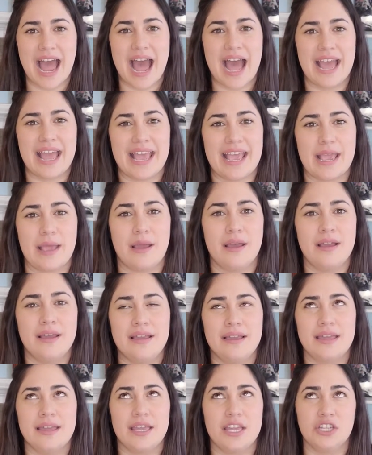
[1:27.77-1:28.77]
I,
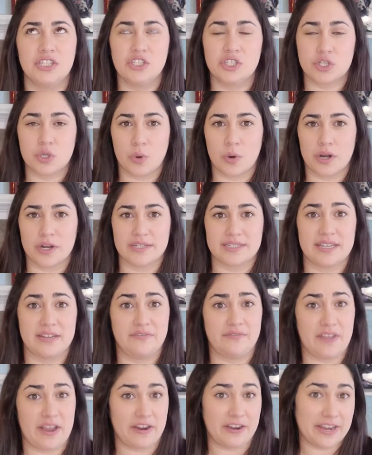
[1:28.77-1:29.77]
in short
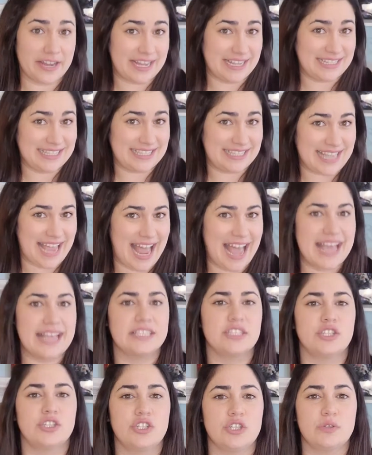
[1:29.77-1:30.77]
and very
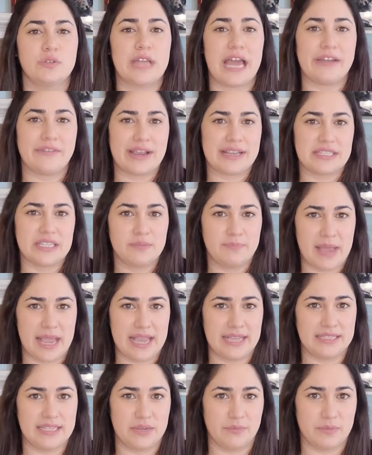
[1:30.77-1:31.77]
concise, do directed
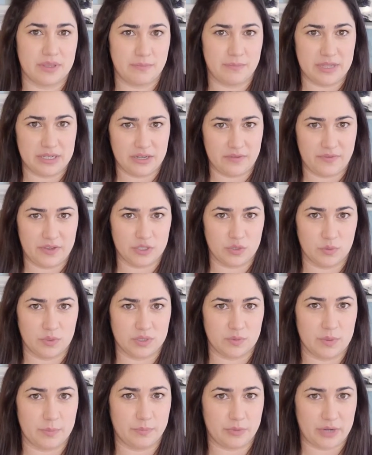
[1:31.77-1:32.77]
painting with
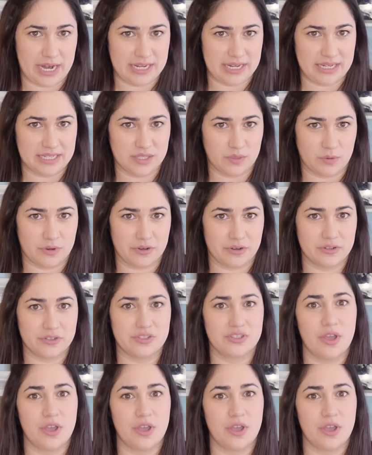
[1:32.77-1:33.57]
individuals with brain disorders.